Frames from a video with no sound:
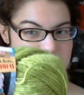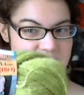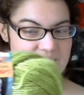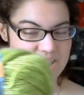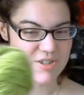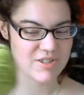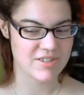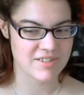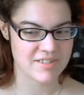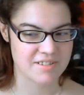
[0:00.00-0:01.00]

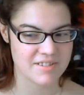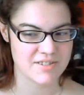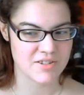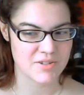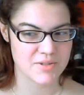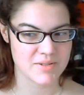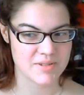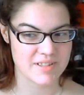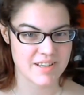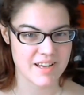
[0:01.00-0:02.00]
Ish.
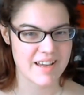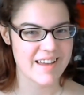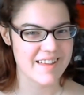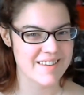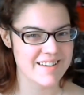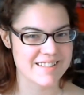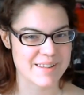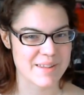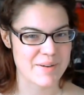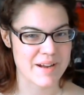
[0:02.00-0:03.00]
I think I
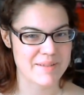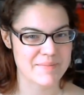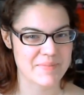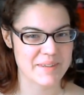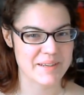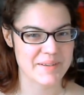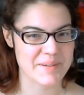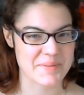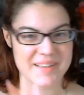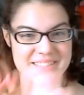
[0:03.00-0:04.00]
said that right. I don't
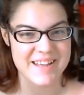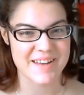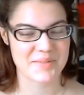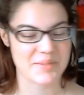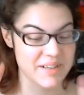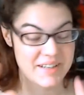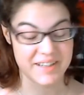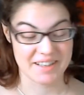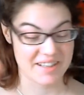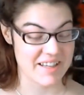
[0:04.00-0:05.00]
know. That's a lot of
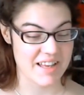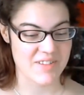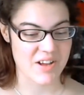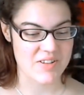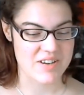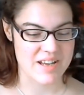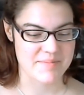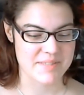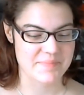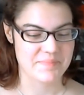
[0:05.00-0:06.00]
a lot of color
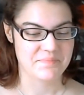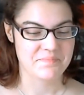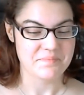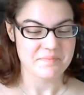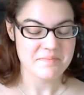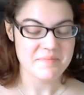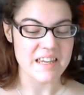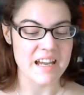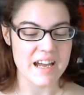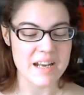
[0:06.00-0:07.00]
names.
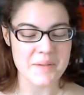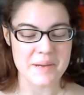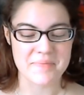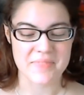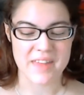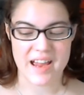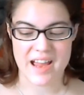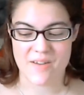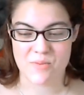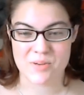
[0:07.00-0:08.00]
Anyway, I
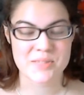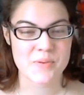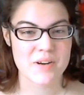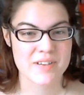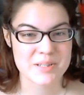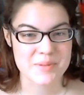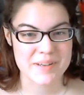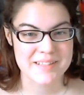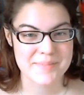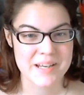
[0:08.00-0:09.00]
have one square finished right
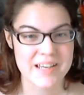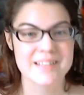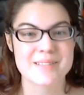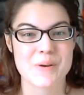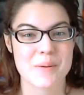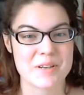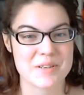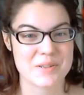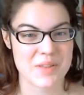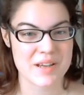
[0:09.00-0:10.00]
this minute, so I'm going to
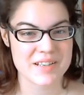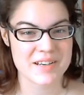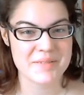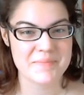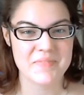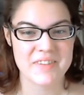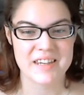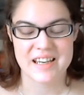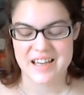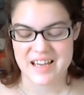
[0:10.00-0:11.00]
show that to you.
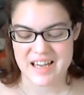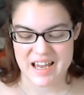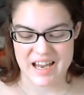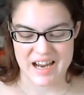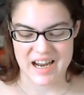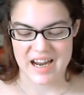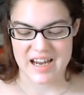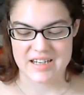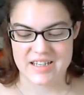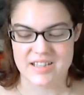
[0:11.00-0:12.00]

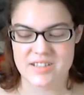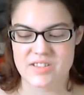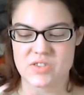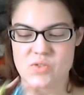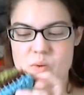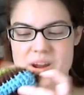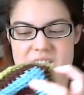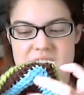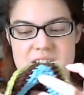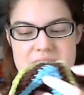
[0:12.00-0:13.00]
And this
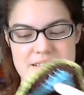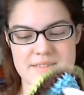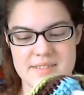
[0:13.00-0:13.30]
square is